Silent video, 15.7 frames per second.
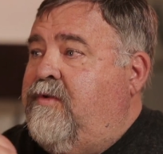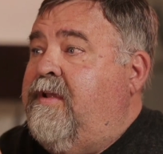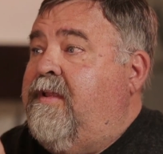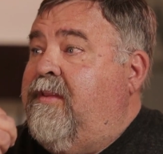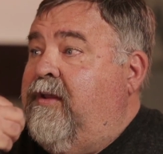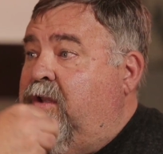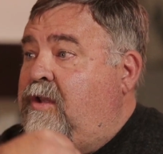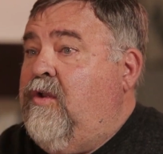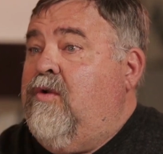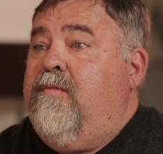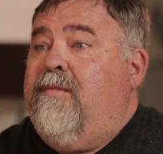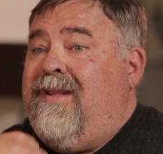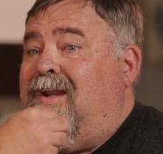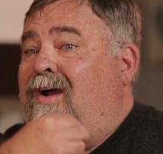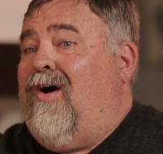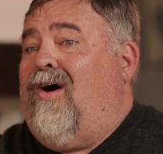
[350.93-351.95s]
to the
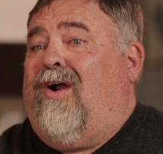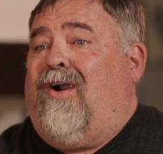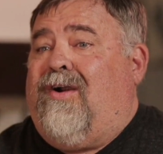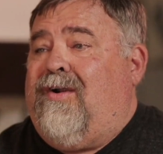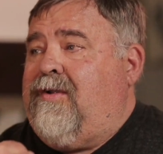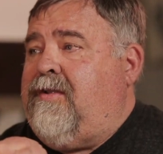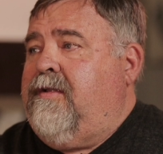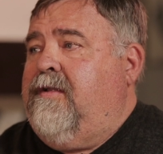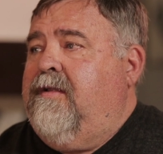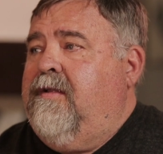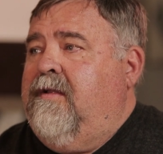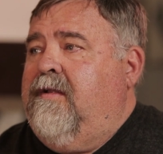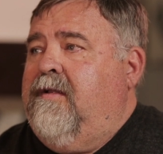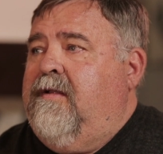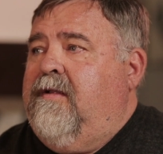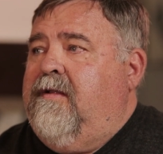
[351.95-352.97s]
human heart,
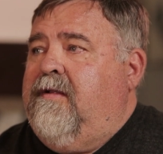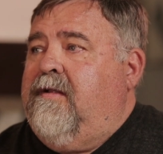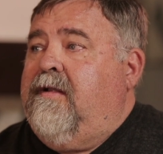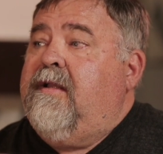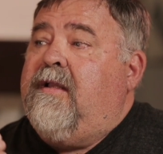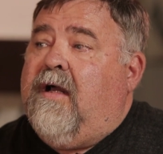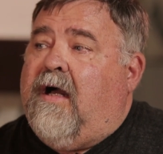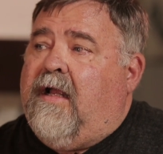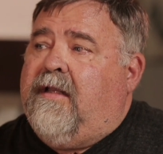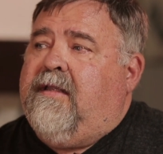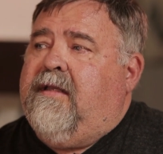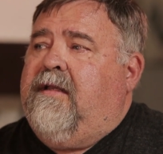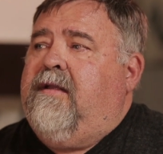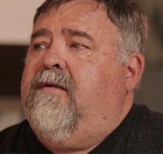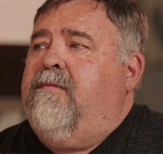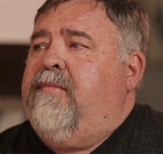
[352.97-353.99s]
God
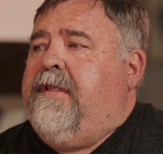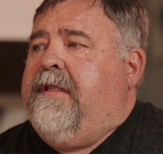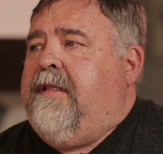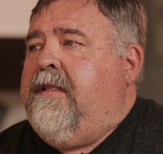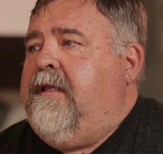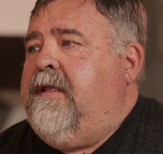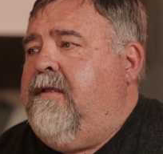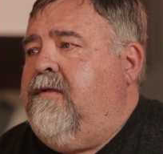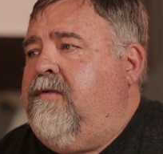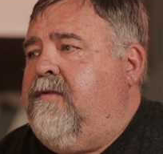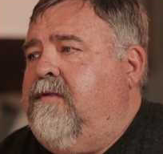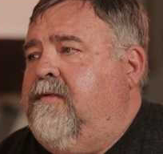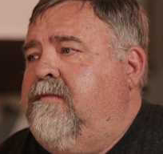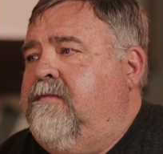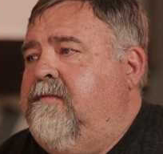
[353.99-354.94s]
can completely heal.